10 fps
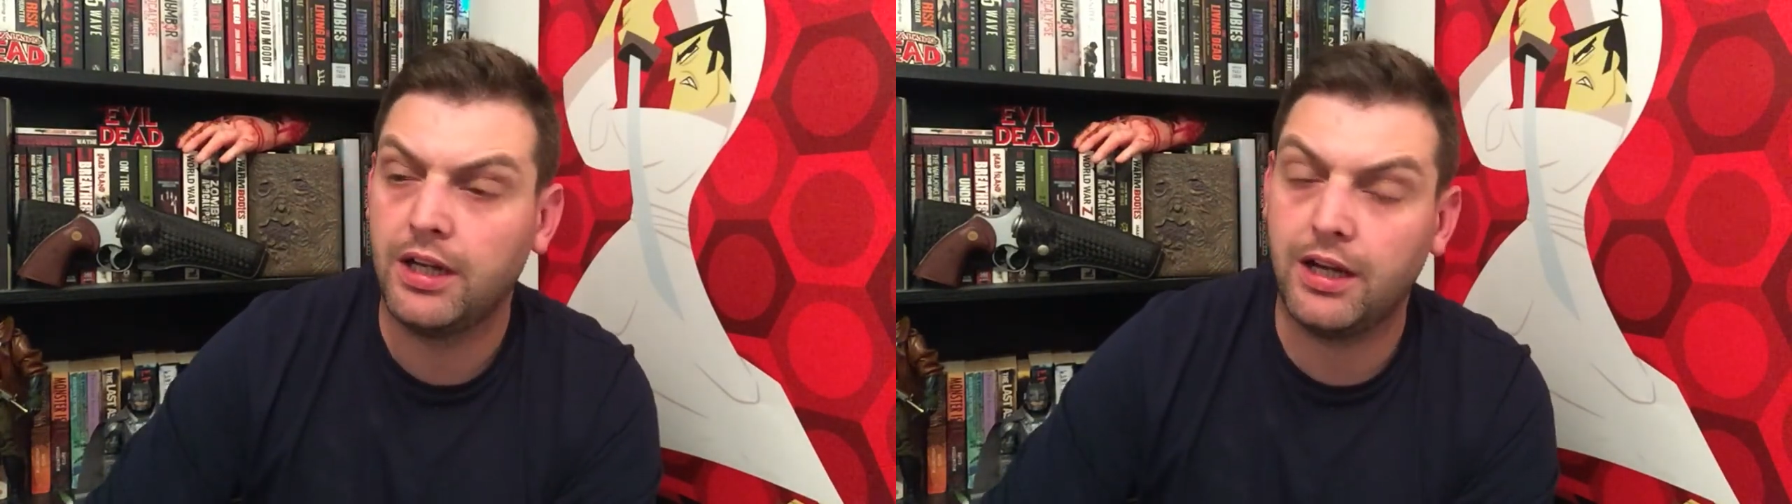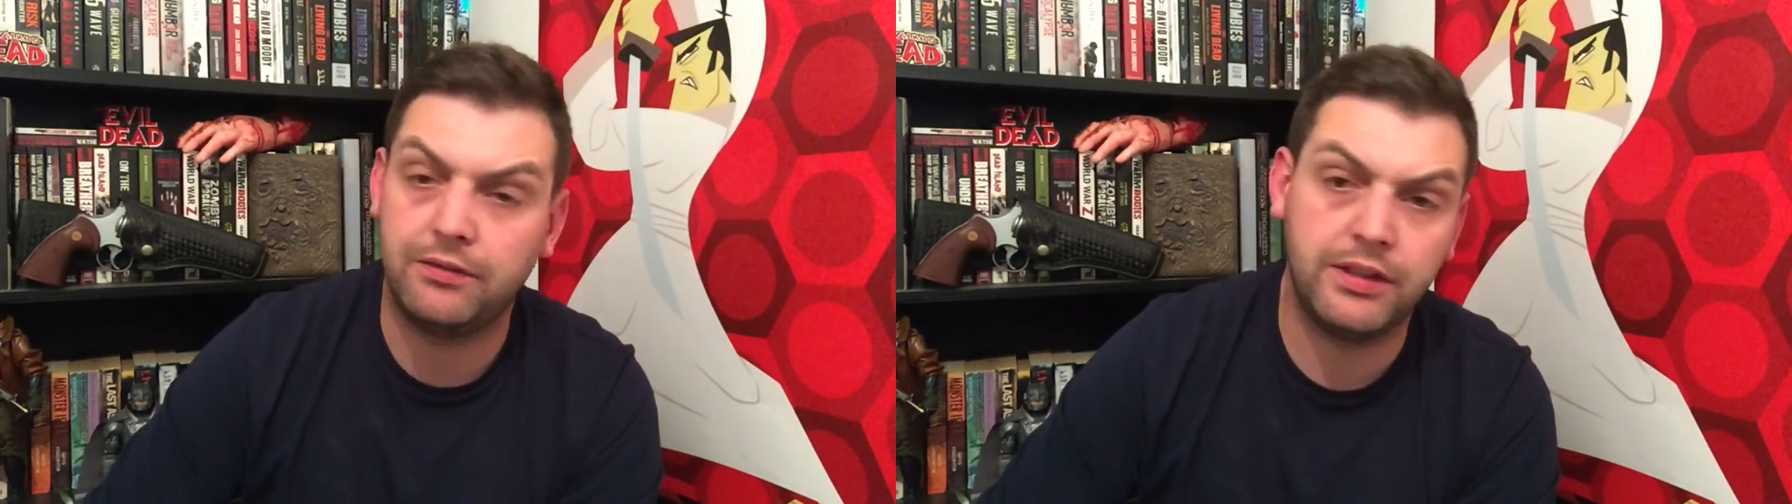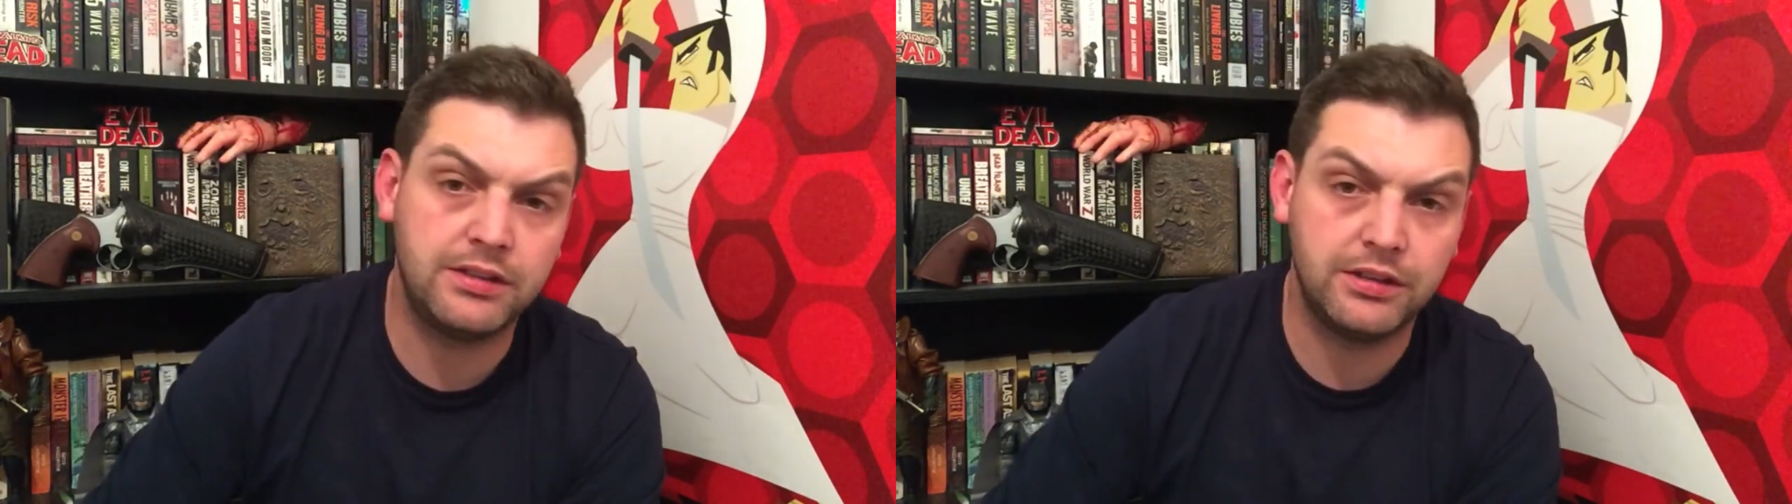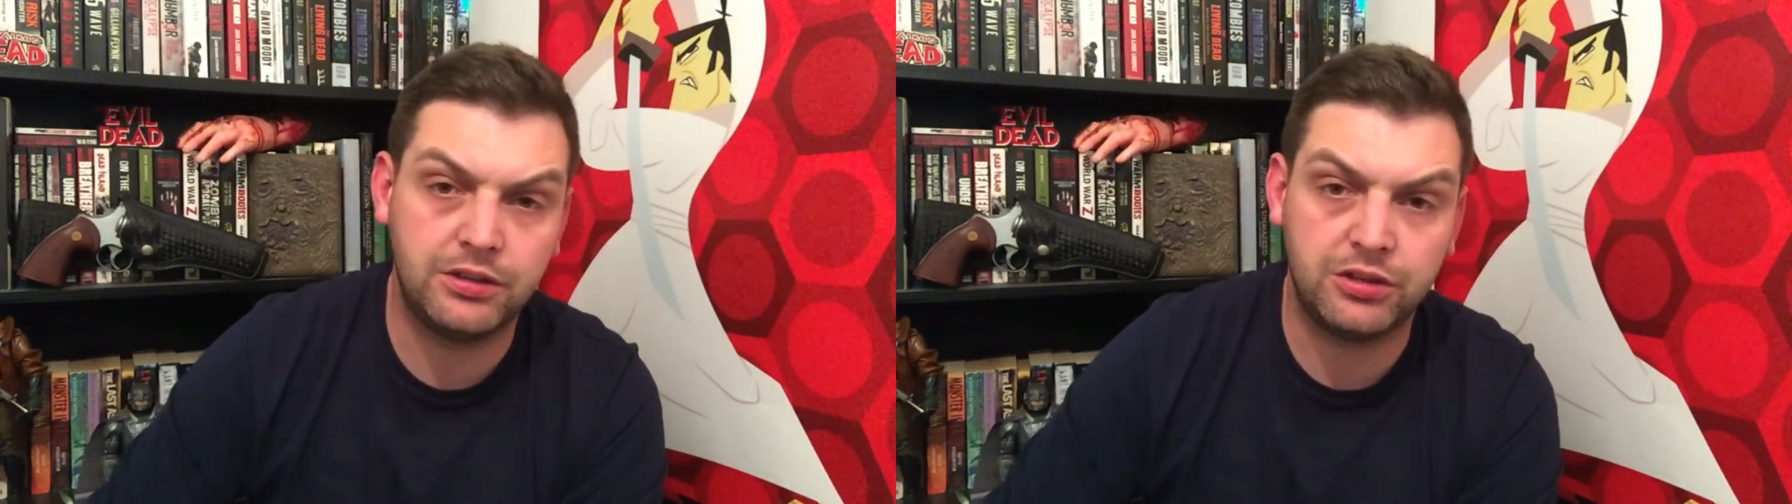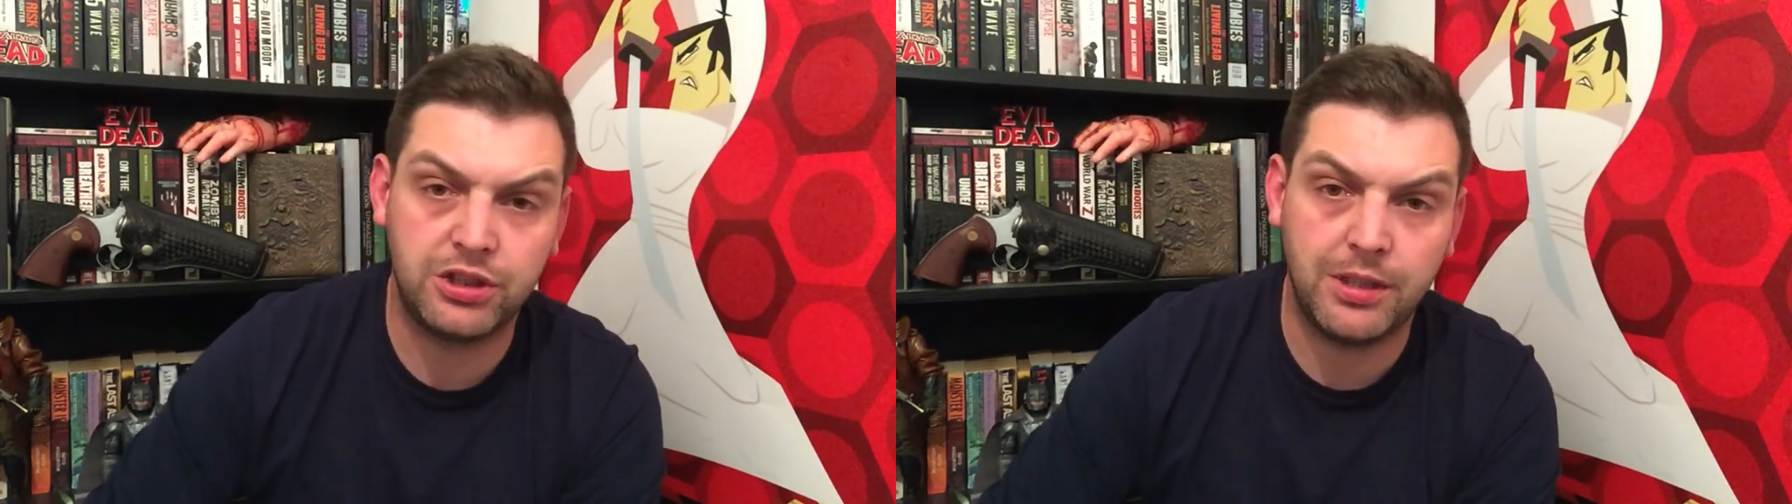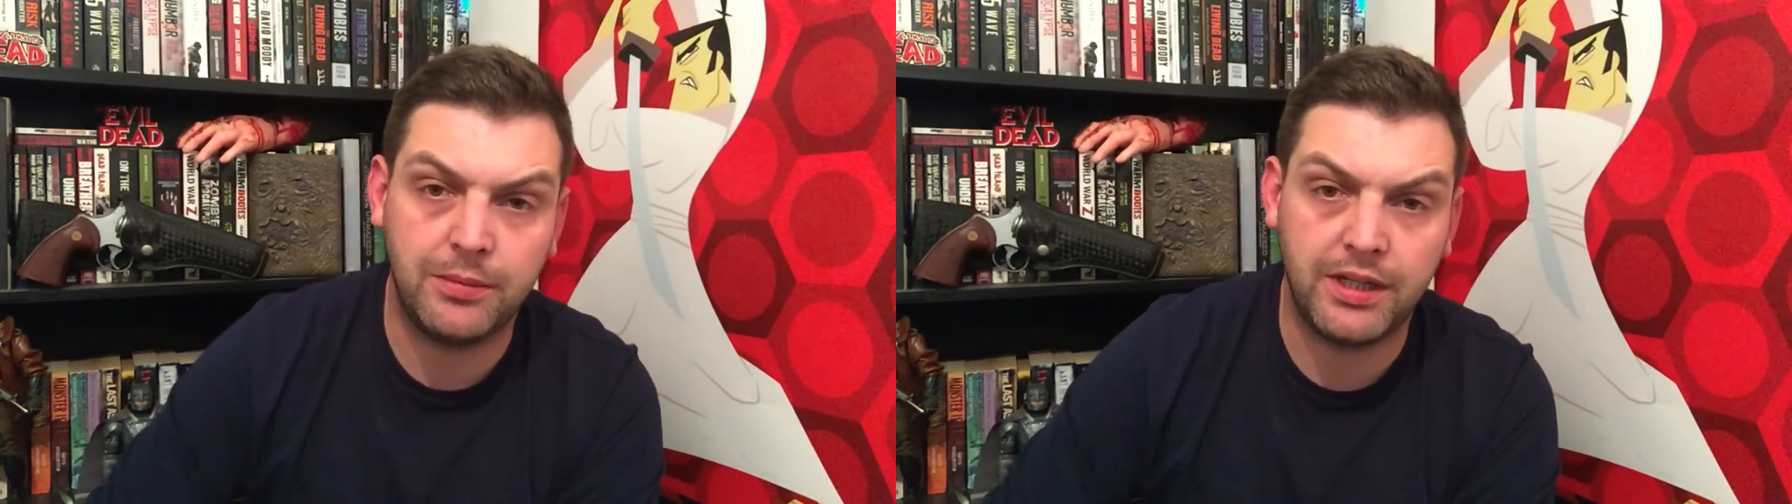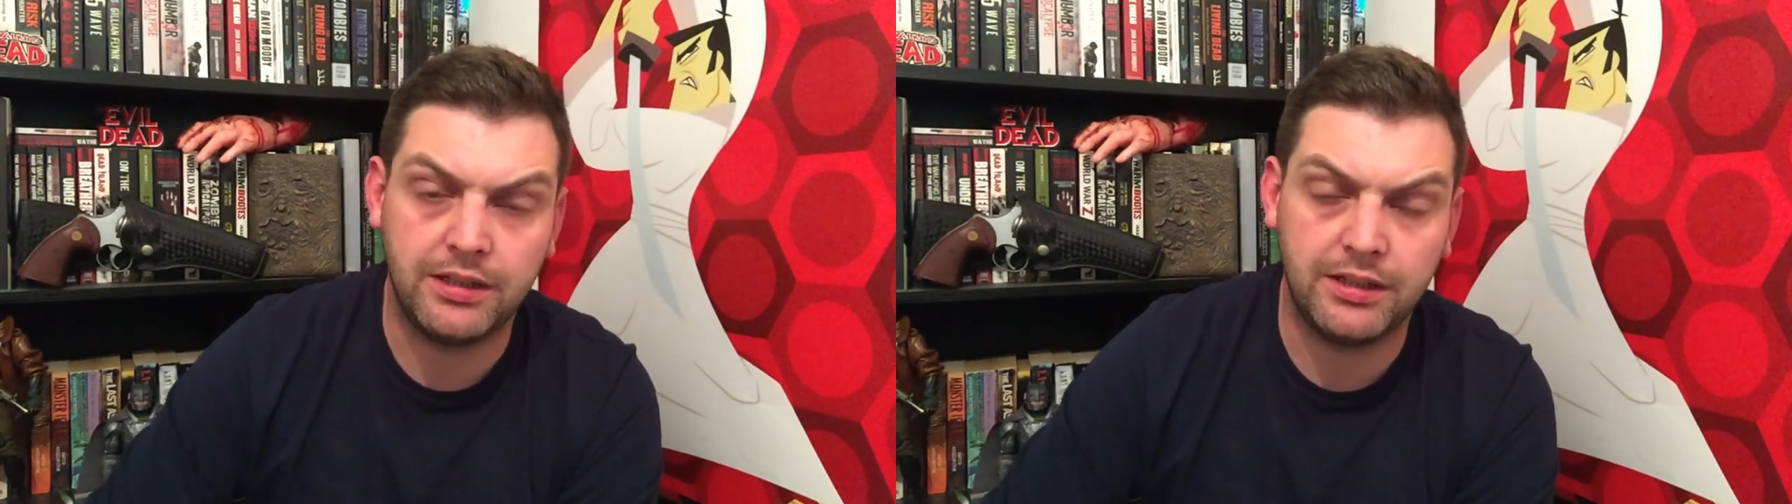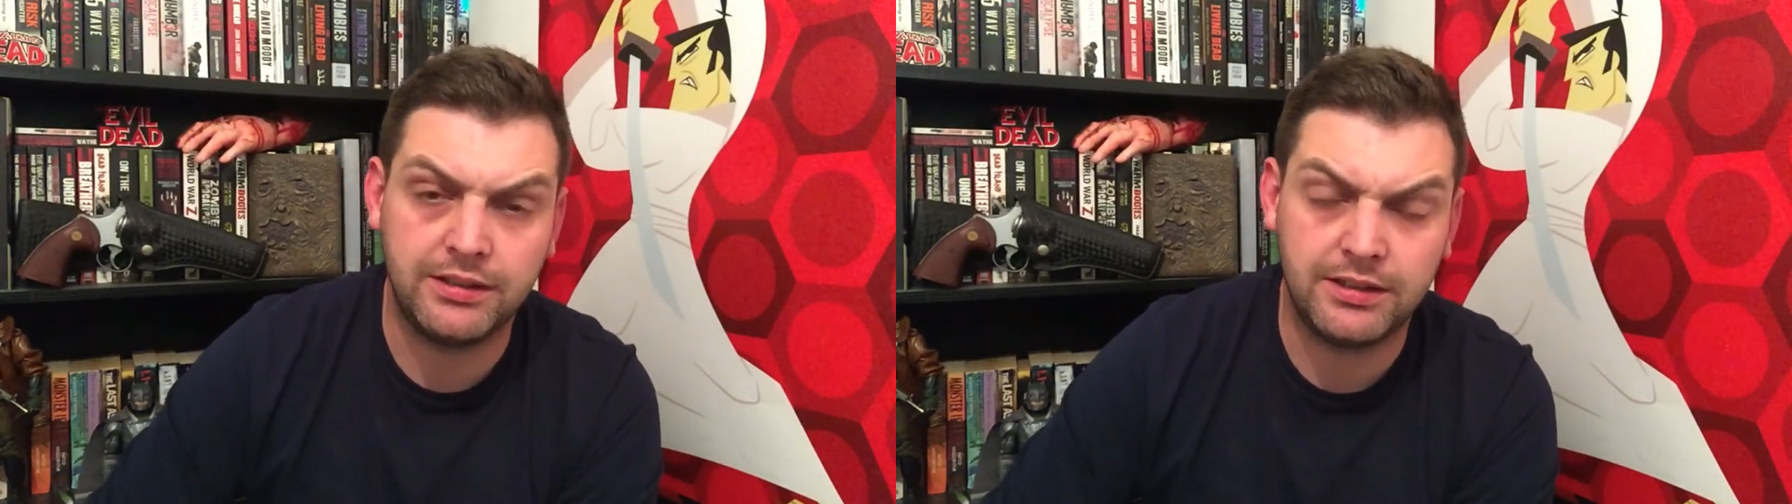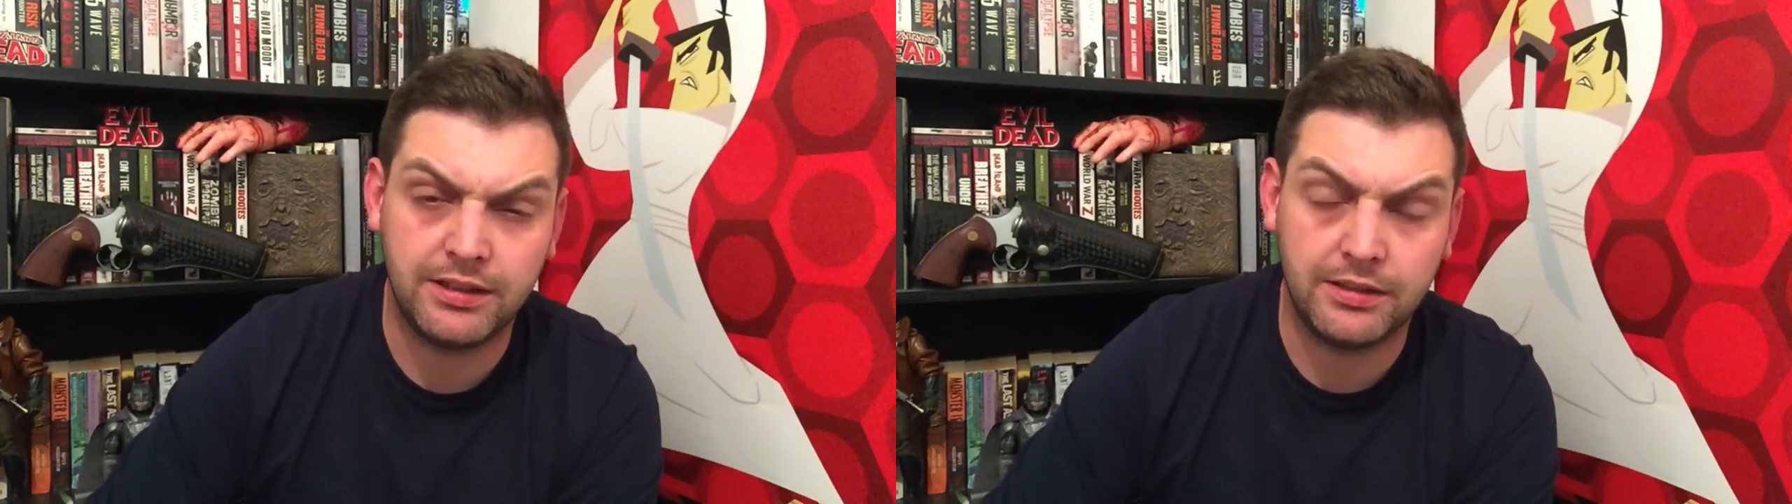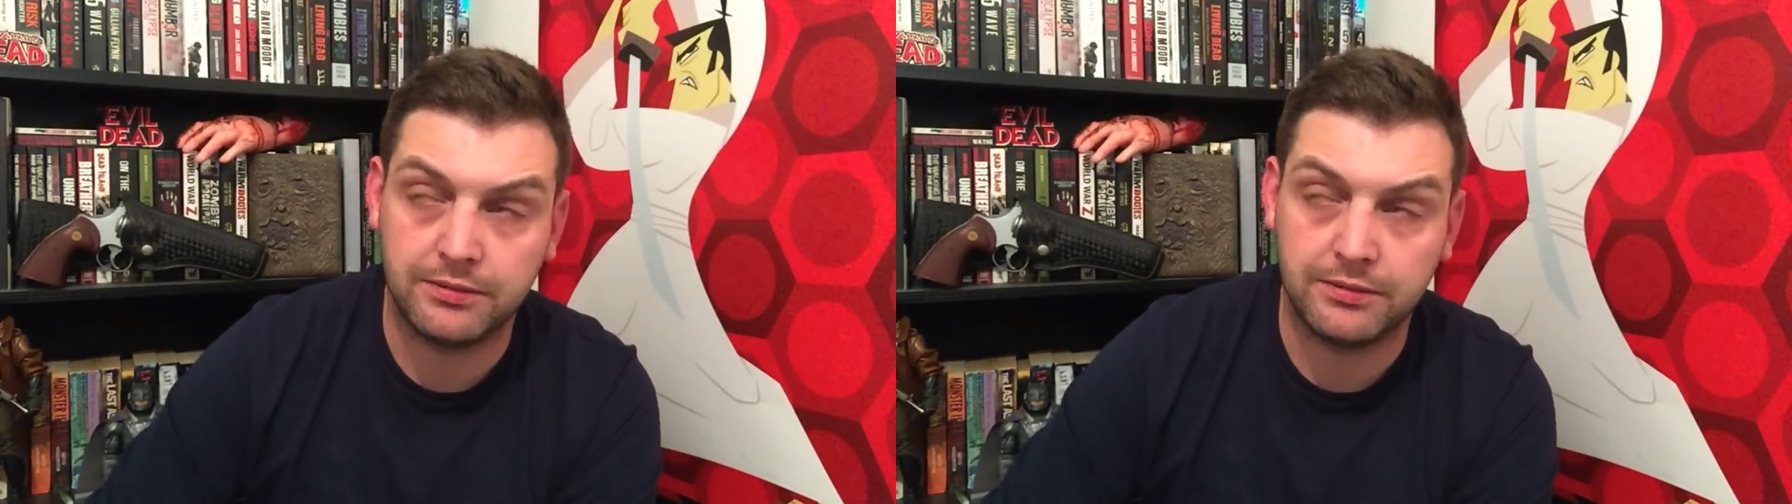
I've recently just checked my analytics